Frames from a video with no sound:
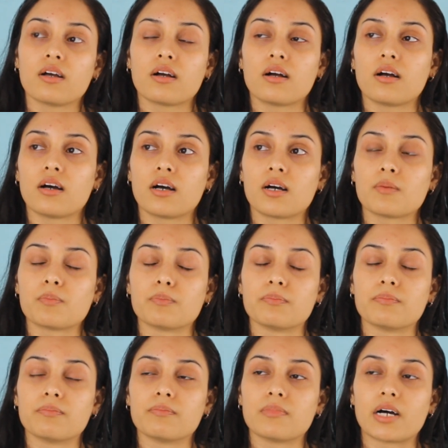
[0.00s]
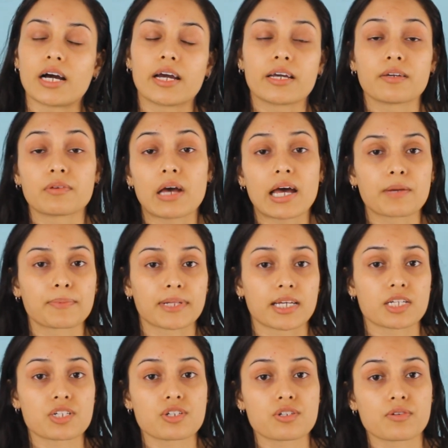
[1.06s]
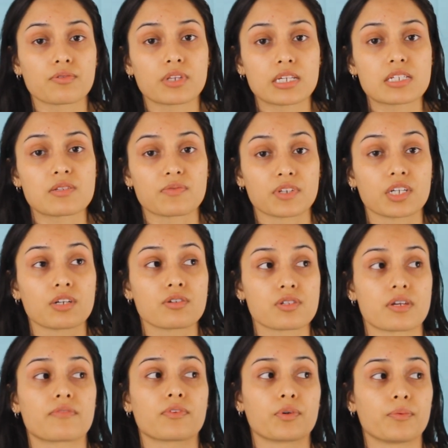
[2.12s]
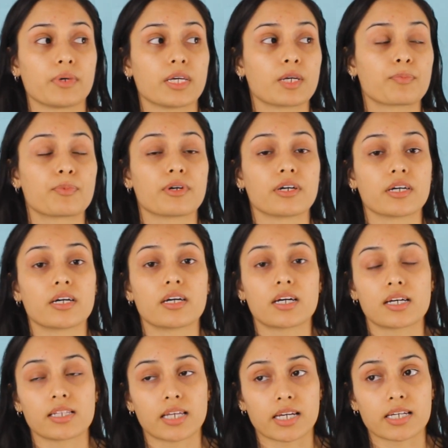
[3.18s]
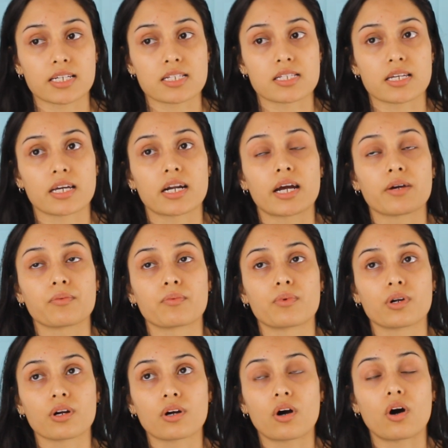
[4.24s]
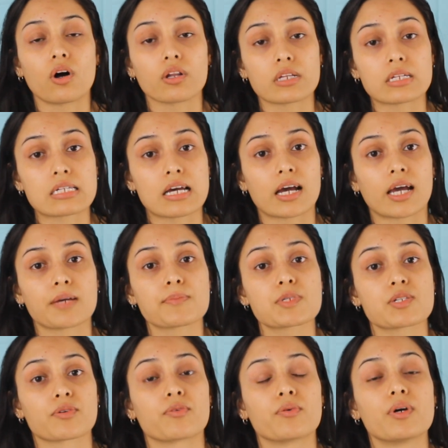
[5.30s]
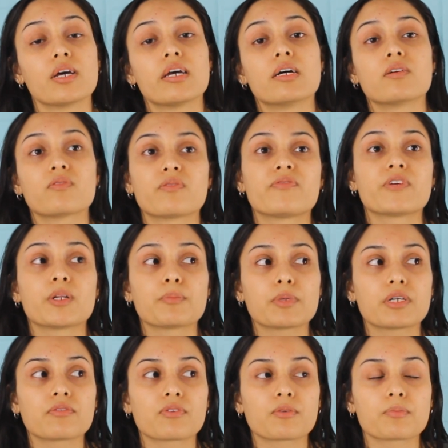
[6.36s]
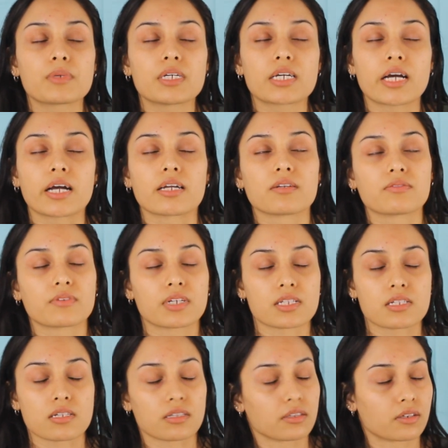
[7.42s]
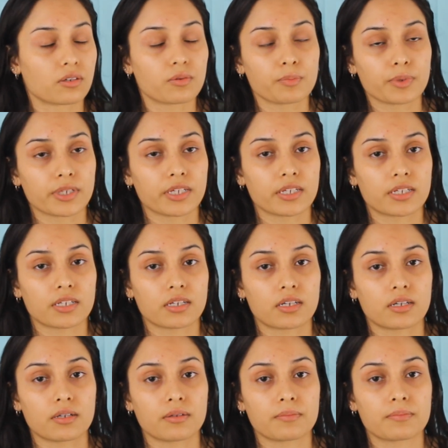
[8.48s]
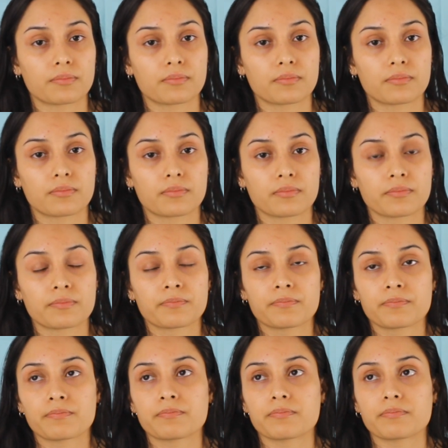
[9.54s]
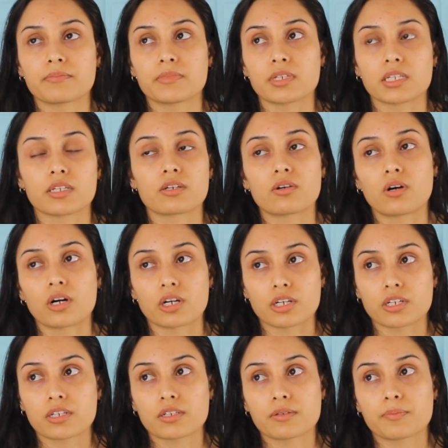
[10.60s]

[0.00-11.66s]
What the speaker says: I had planned to do these videos every week, but like I said, I work all the time, so filming for me kind of gets a little bit, a little hard.